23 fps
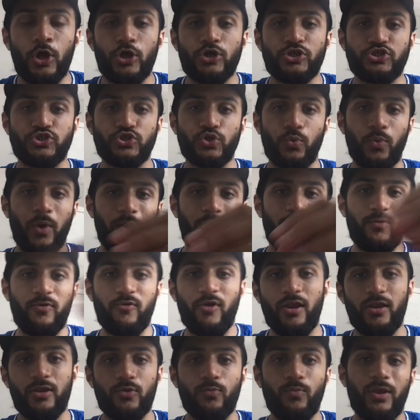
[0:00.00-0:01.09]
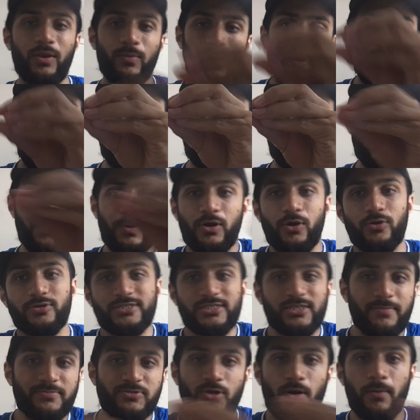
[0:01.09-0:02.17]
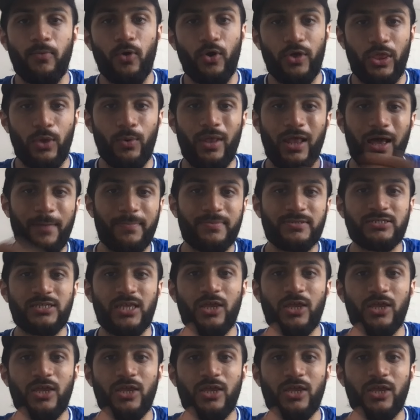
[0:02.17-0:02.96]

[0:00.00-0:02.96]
So when tuberculosis comes in our body, what happens?